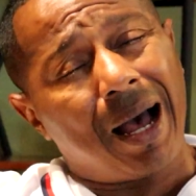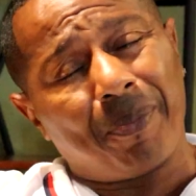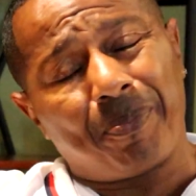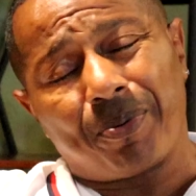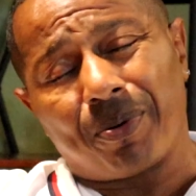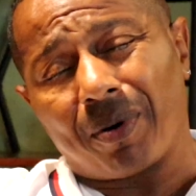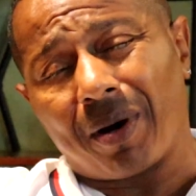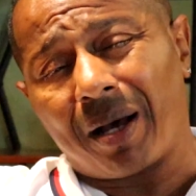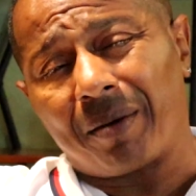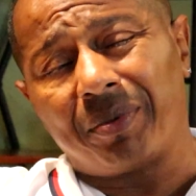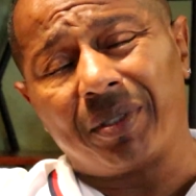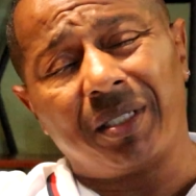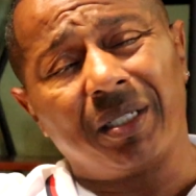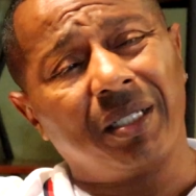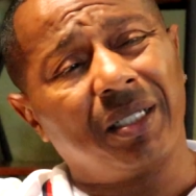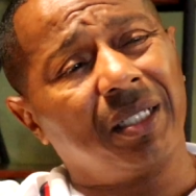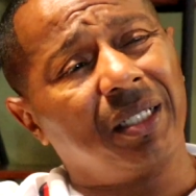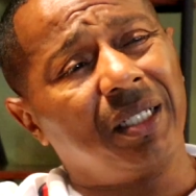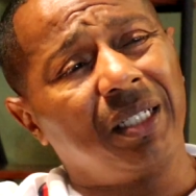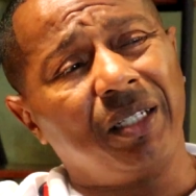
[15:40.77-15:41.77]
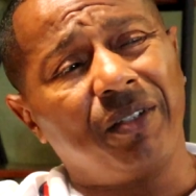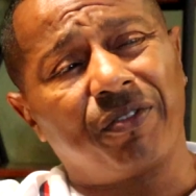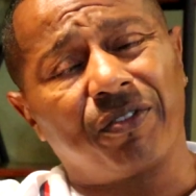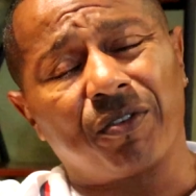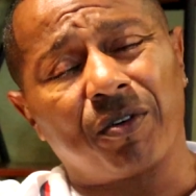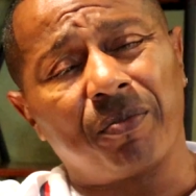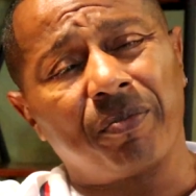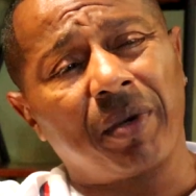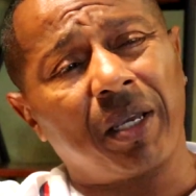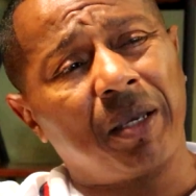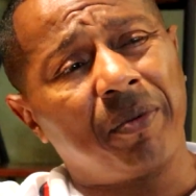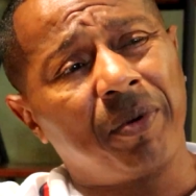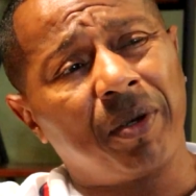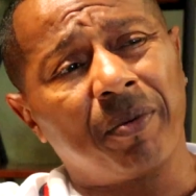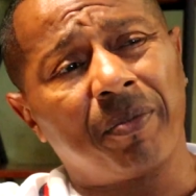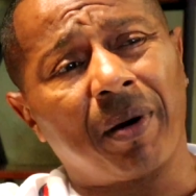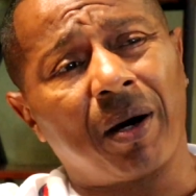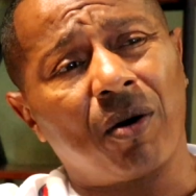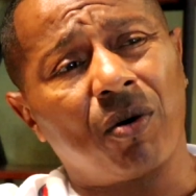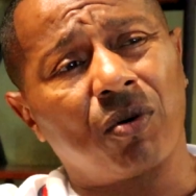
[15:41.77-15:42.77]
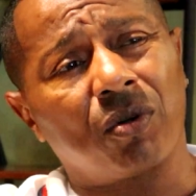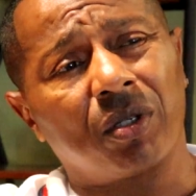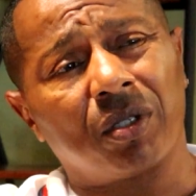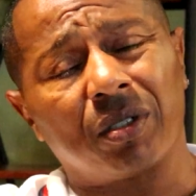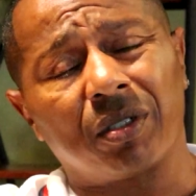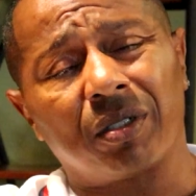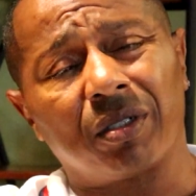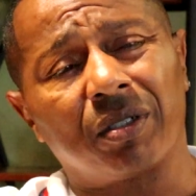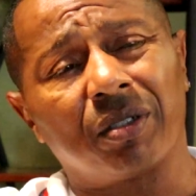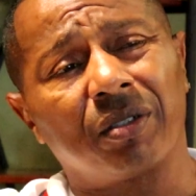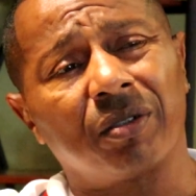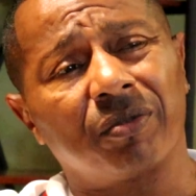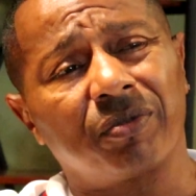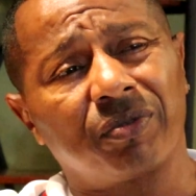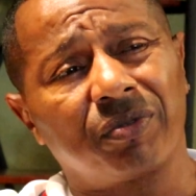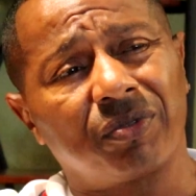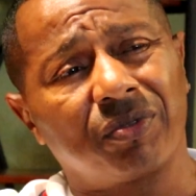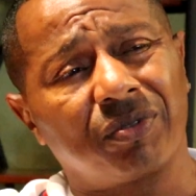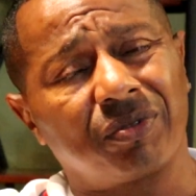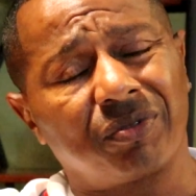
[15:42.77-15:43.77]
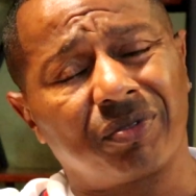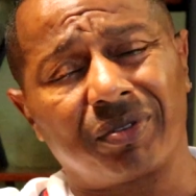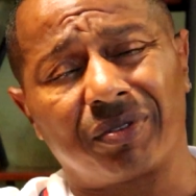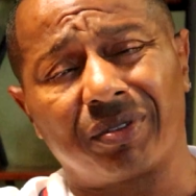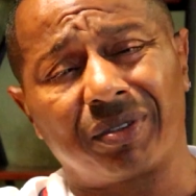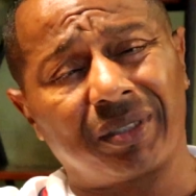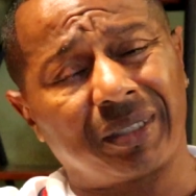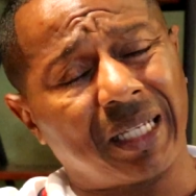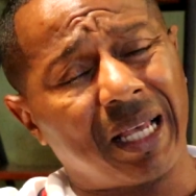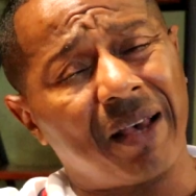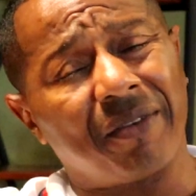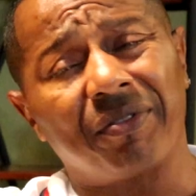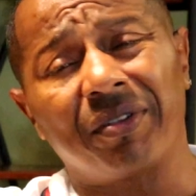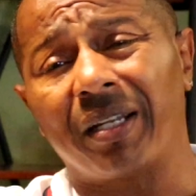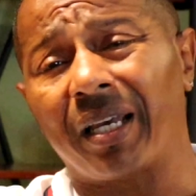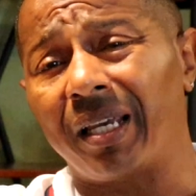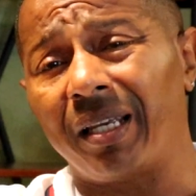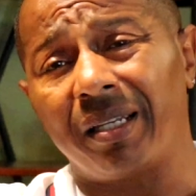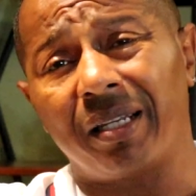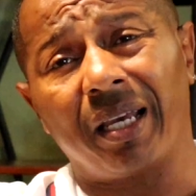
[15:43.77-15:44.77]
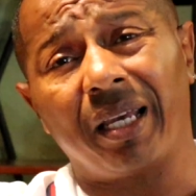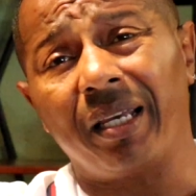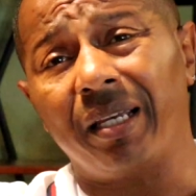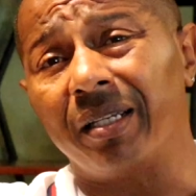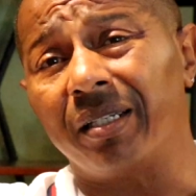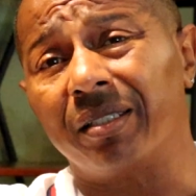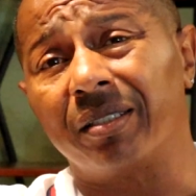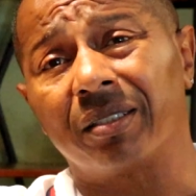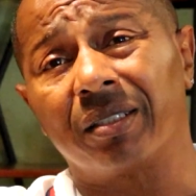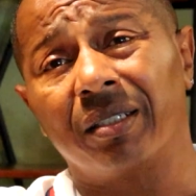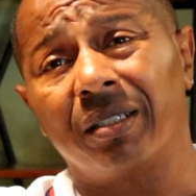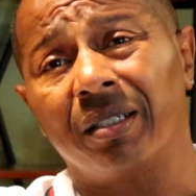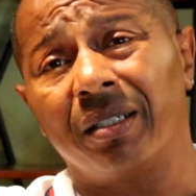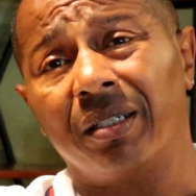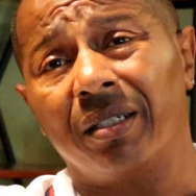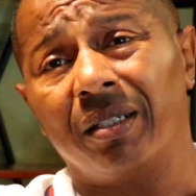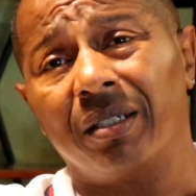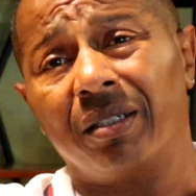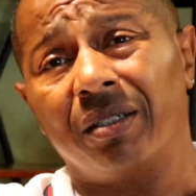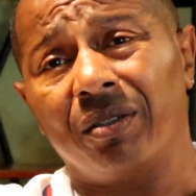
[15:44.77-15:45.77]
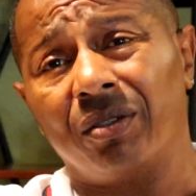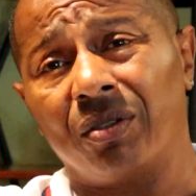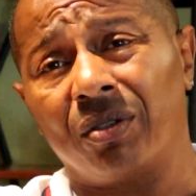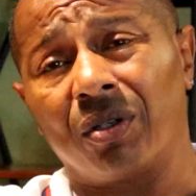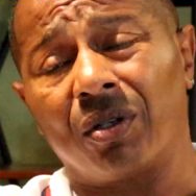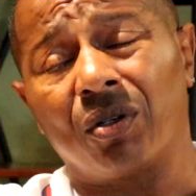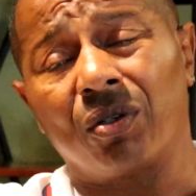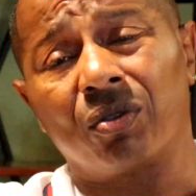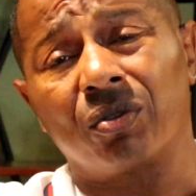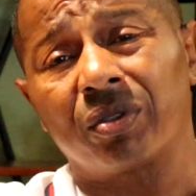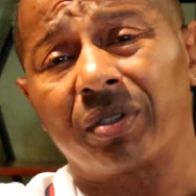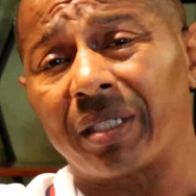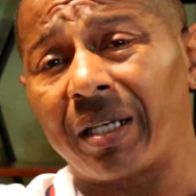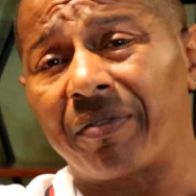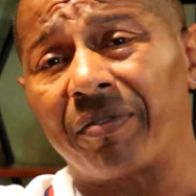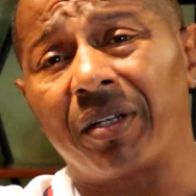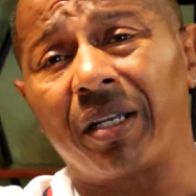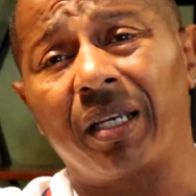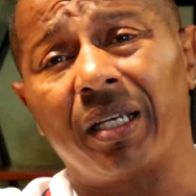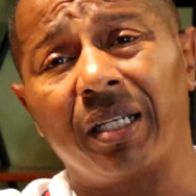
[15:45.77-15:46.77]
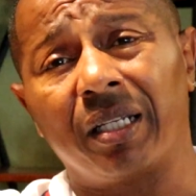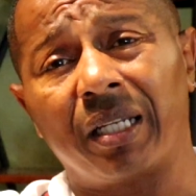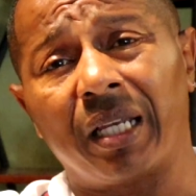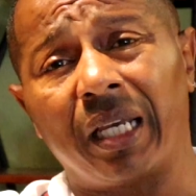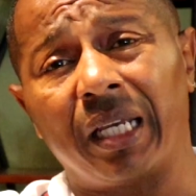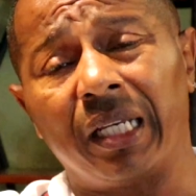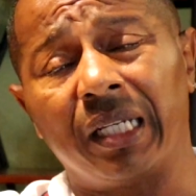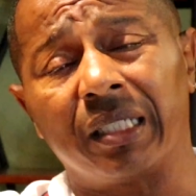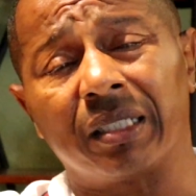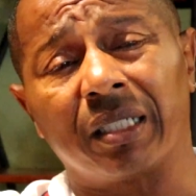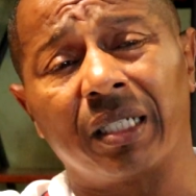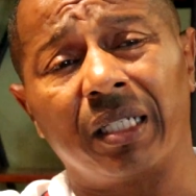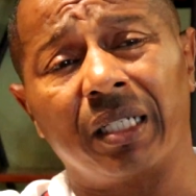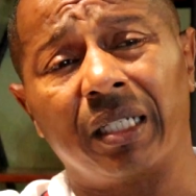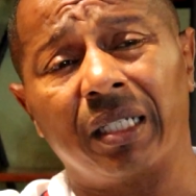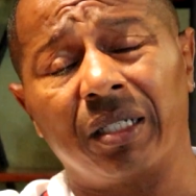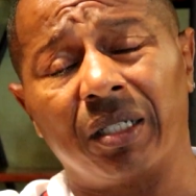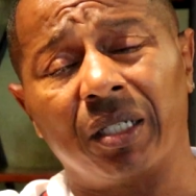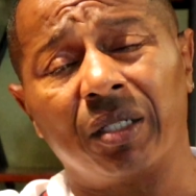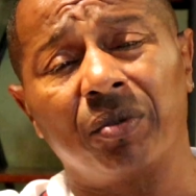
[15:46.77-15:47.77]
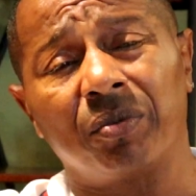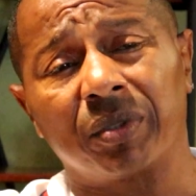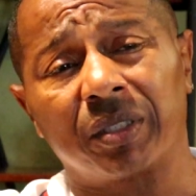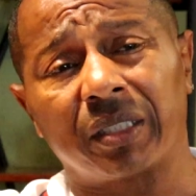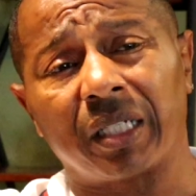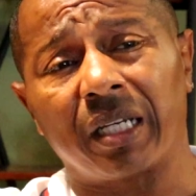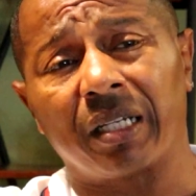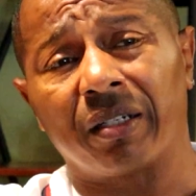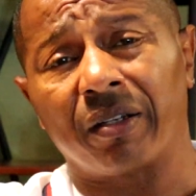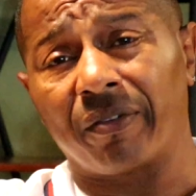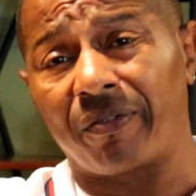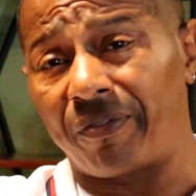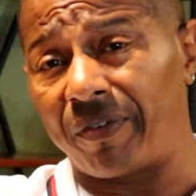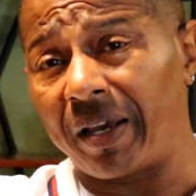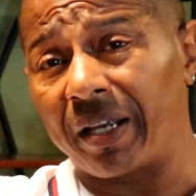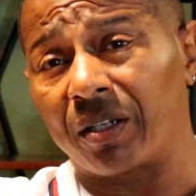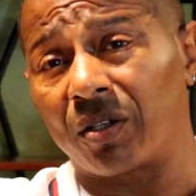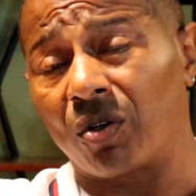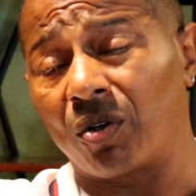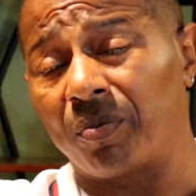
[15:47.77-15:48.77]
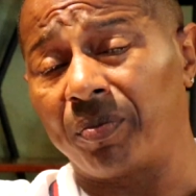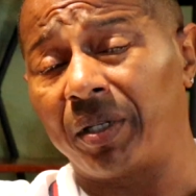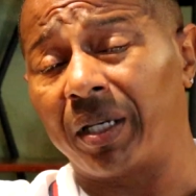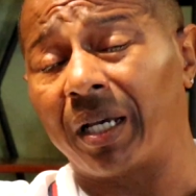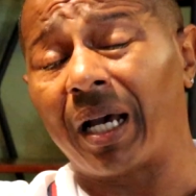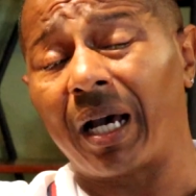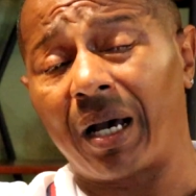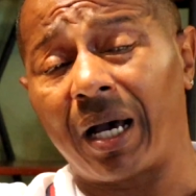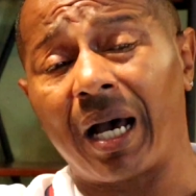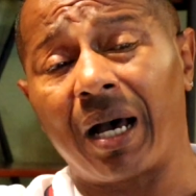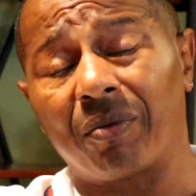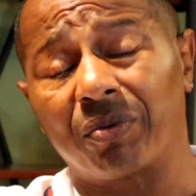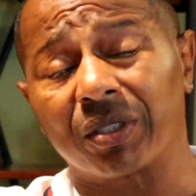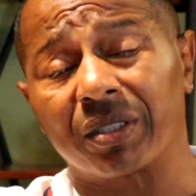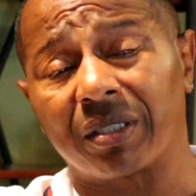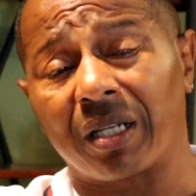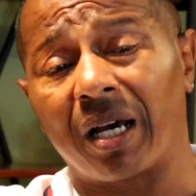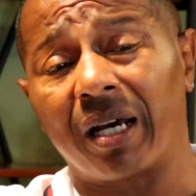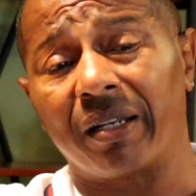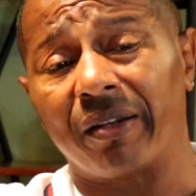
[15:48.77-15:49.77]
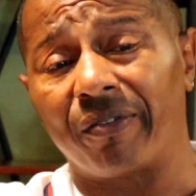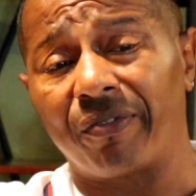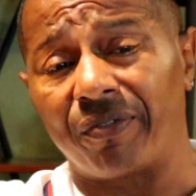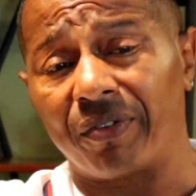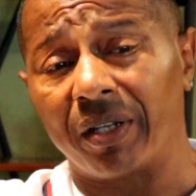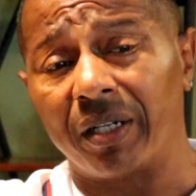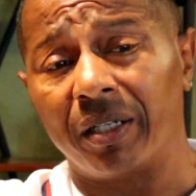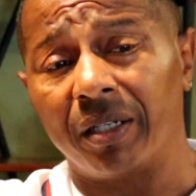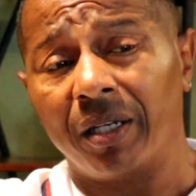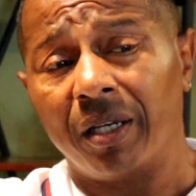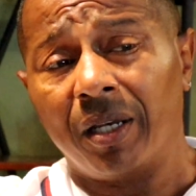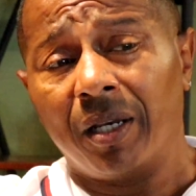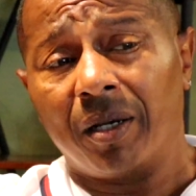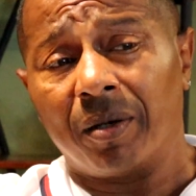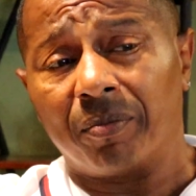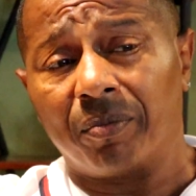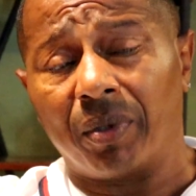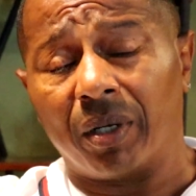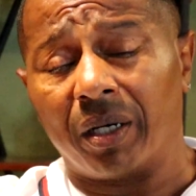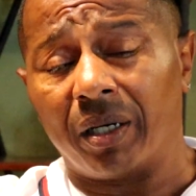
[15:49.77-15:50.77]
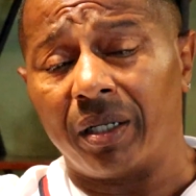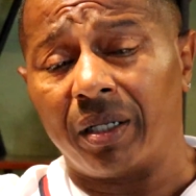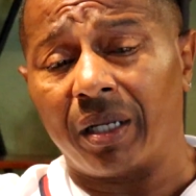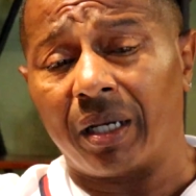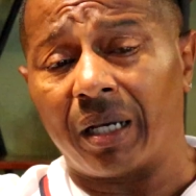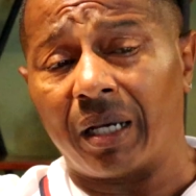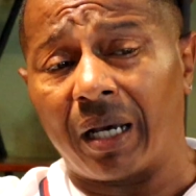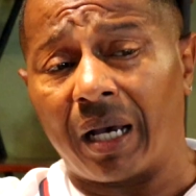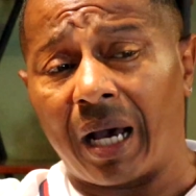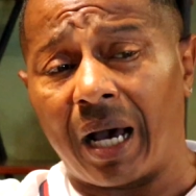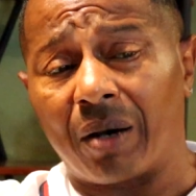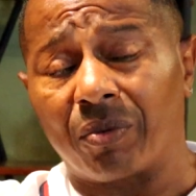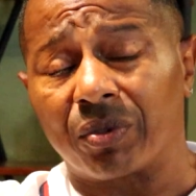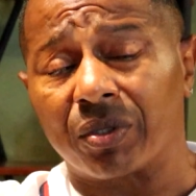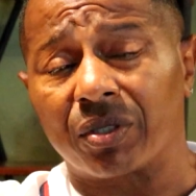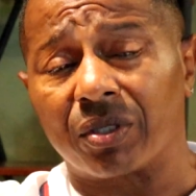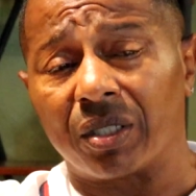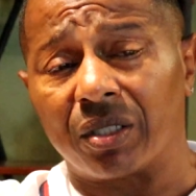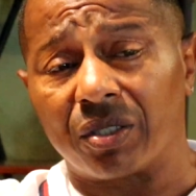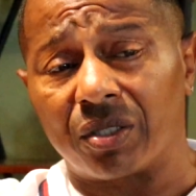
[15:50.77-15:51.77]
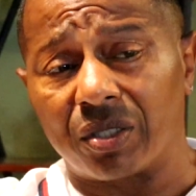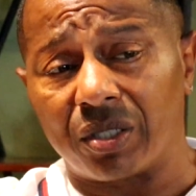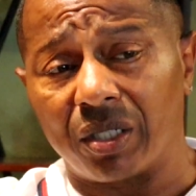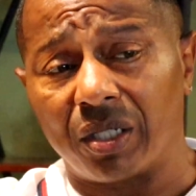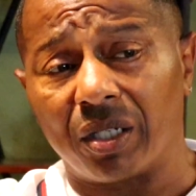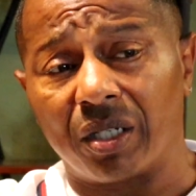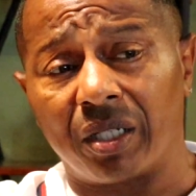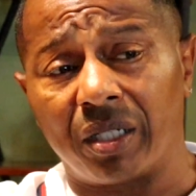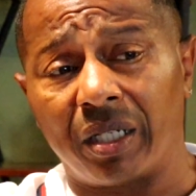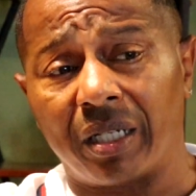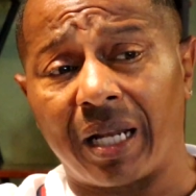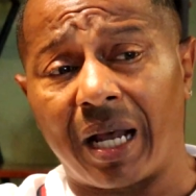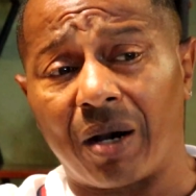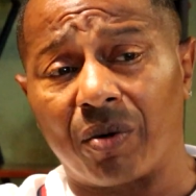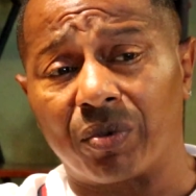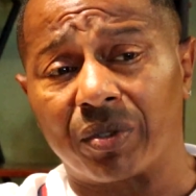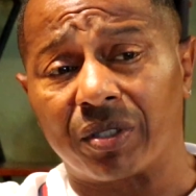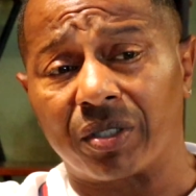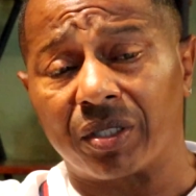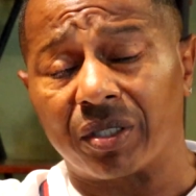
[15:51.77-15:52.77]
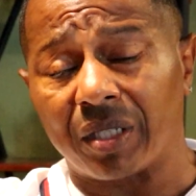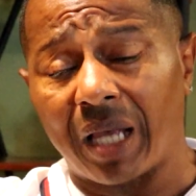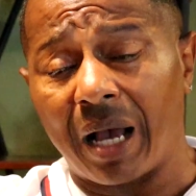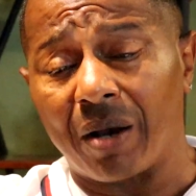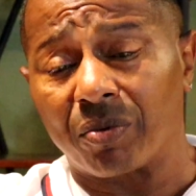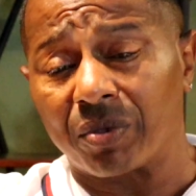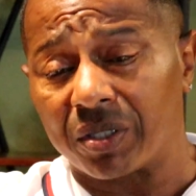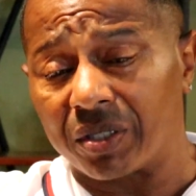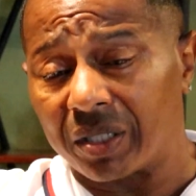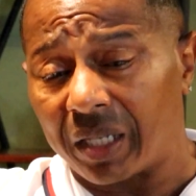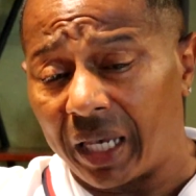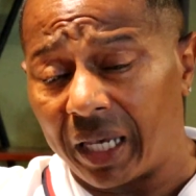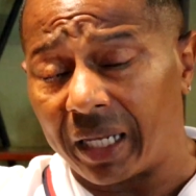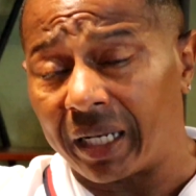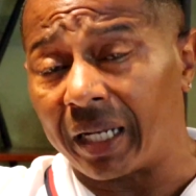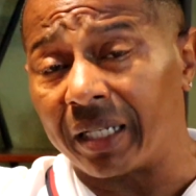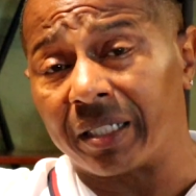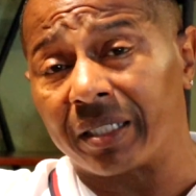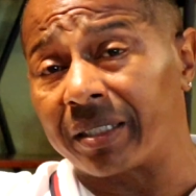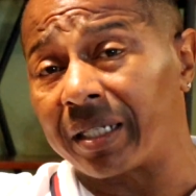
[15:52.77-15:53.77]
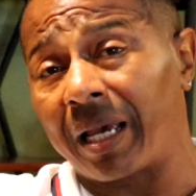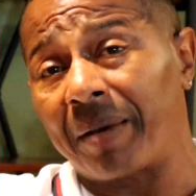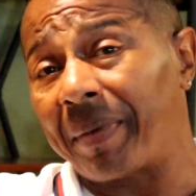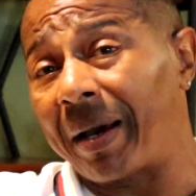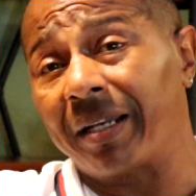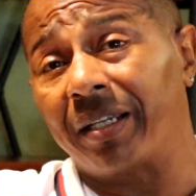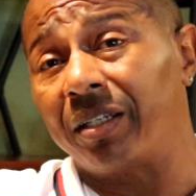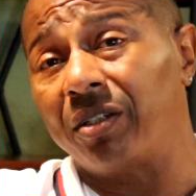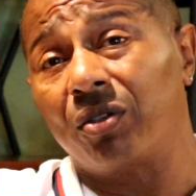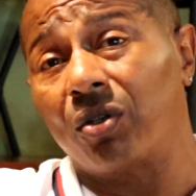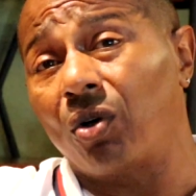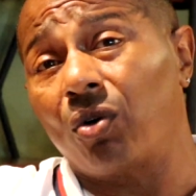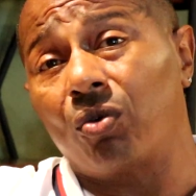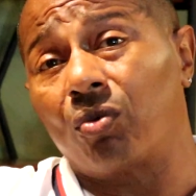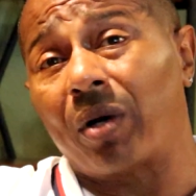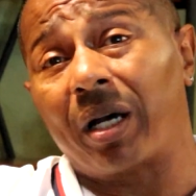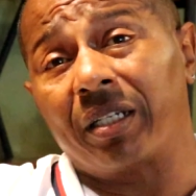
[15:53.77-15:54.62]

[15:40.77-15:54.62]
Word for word: I probably didn't eat for maybe about uh, seven, eight days you know, seven or eight days, and it, it was taking effect on me. I, I, was starting to feel it, but I was sincere that I was I was scared at the time. I didn't know.